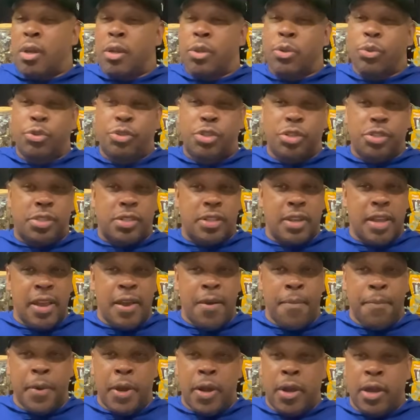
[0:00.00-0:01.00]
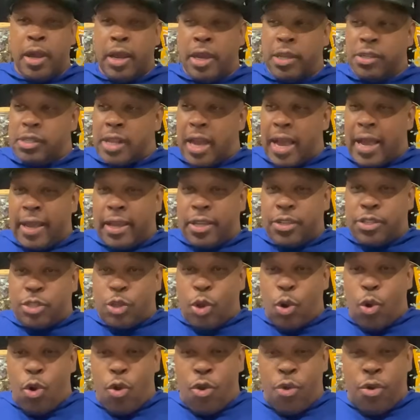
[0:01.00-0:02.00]
You should see them. It's like
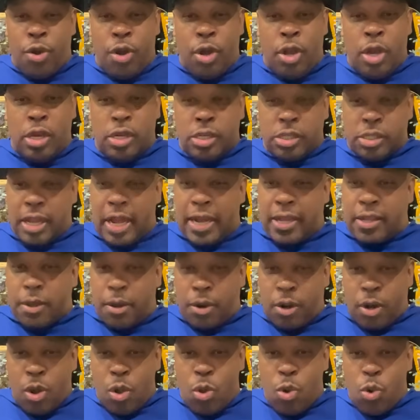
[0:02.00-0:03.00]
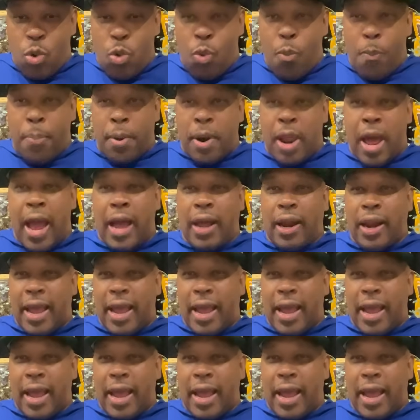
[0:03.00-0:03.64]
a long block,